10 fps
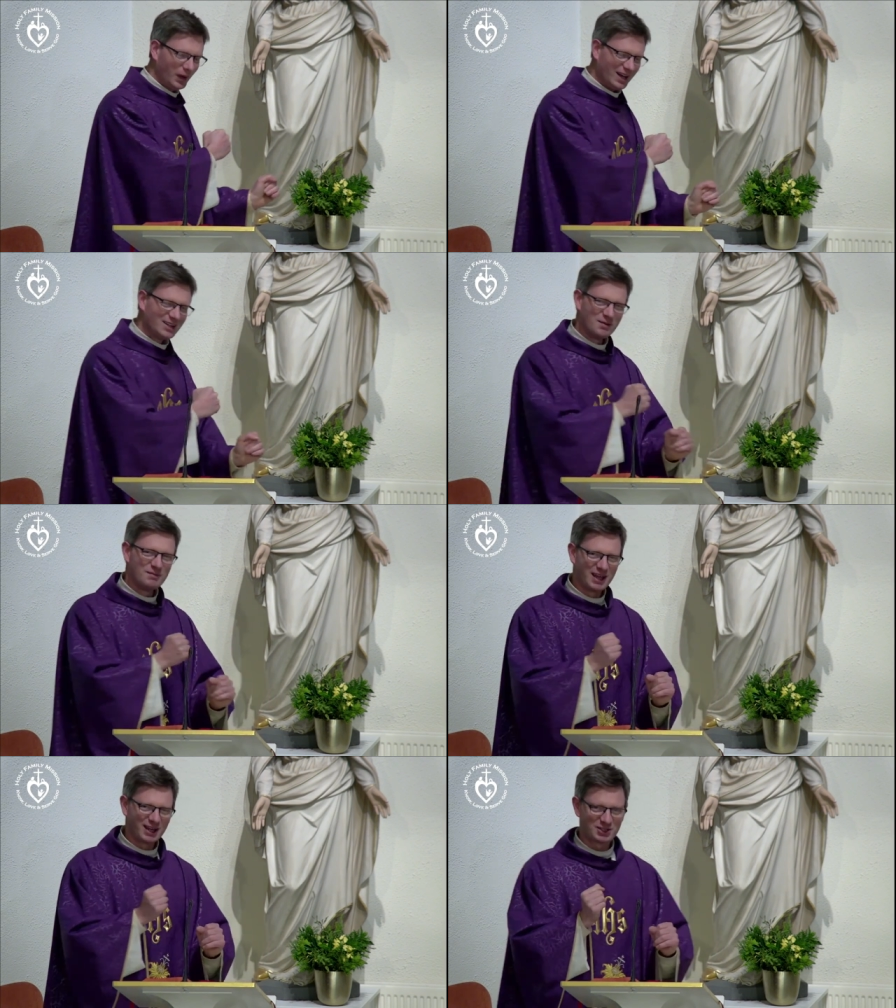To
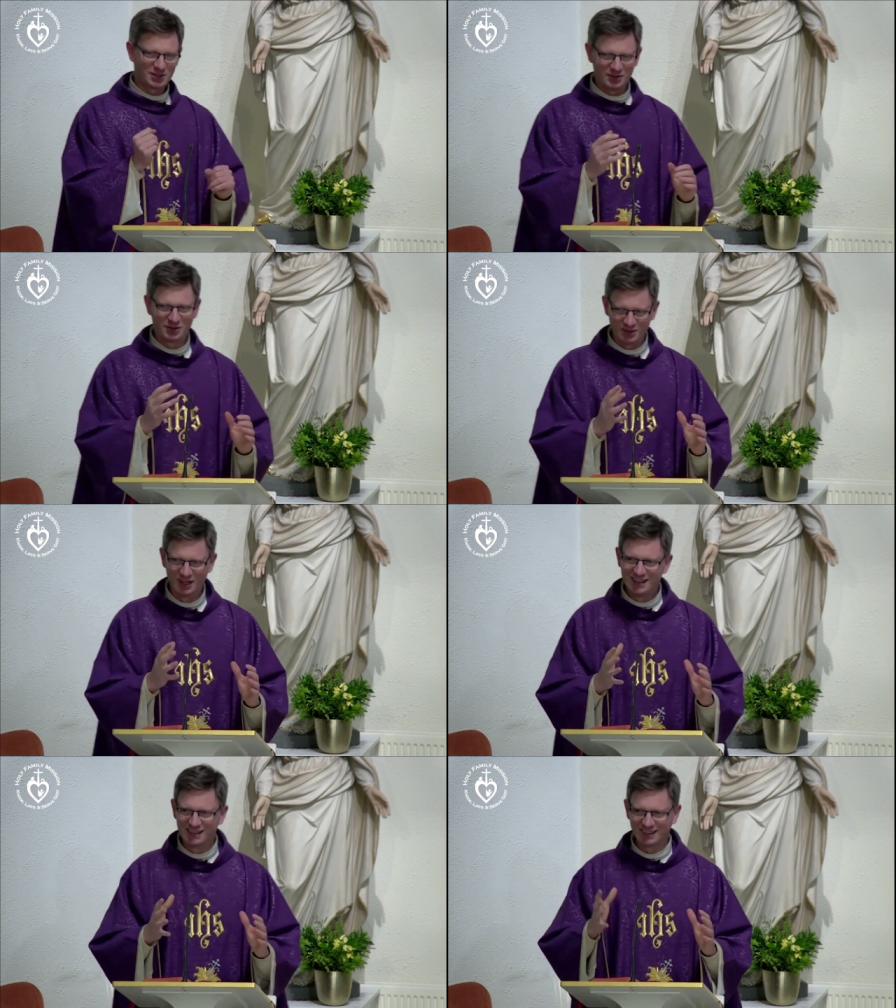make sure
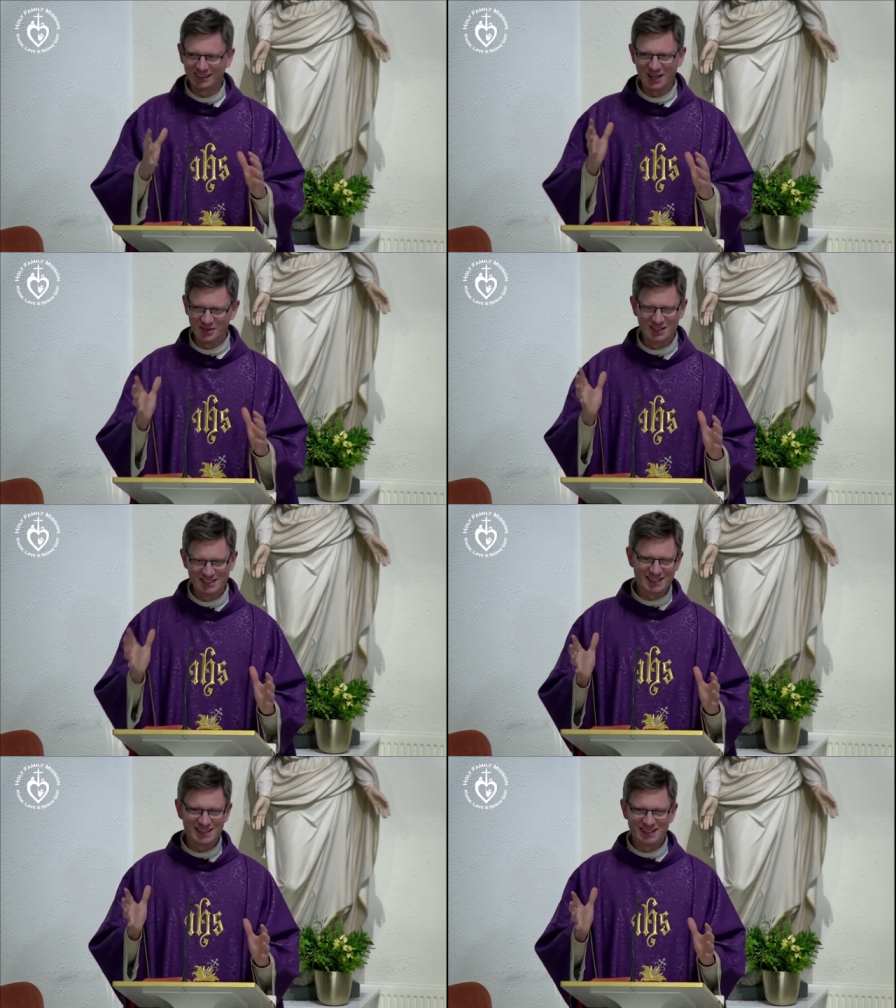that they will
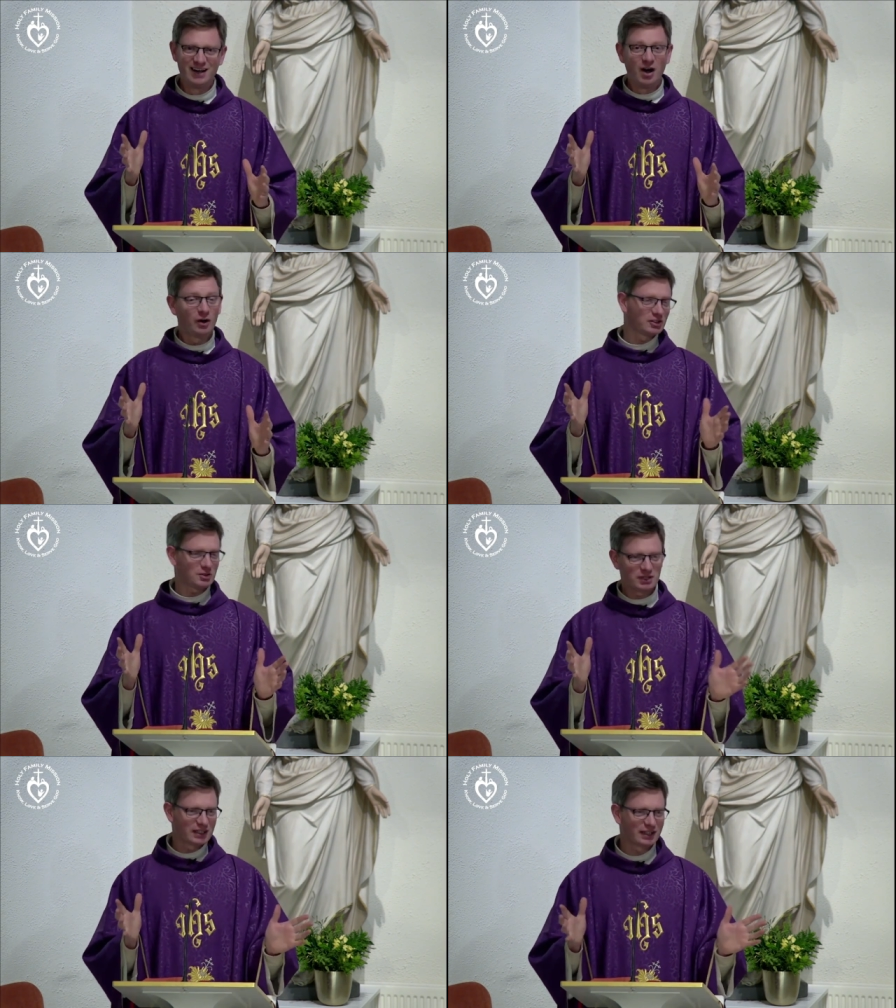see, oh, there's someone
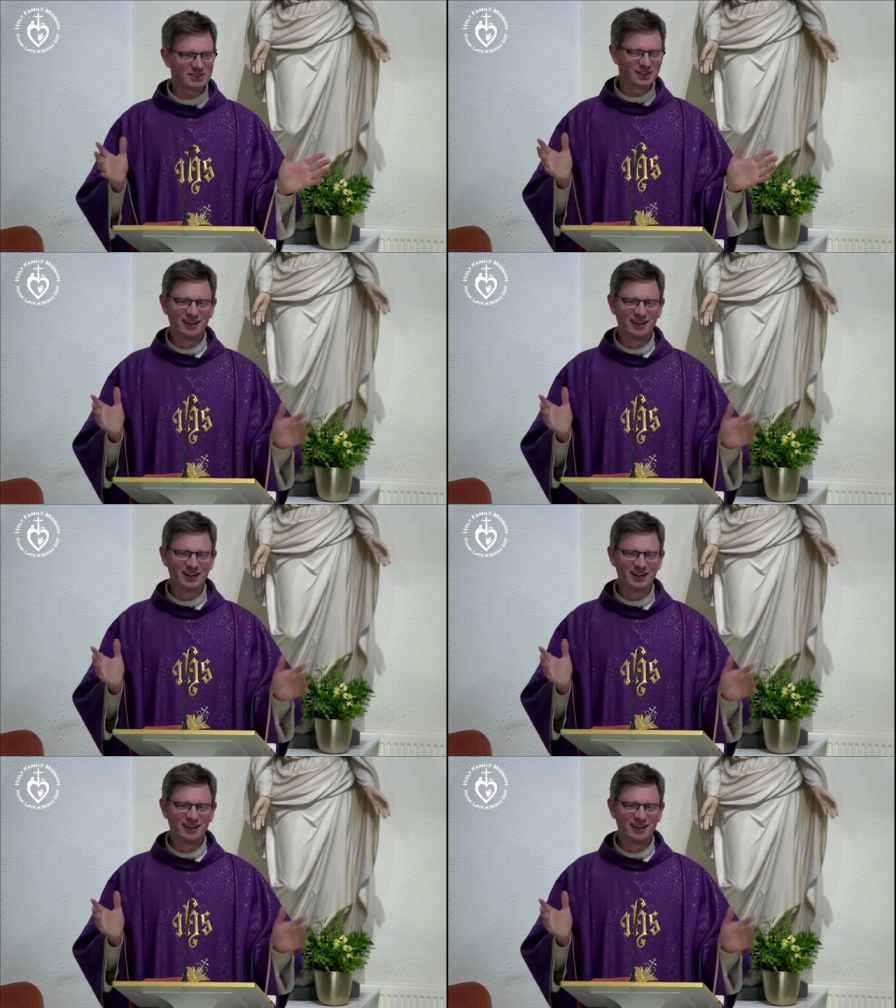in the kitchen.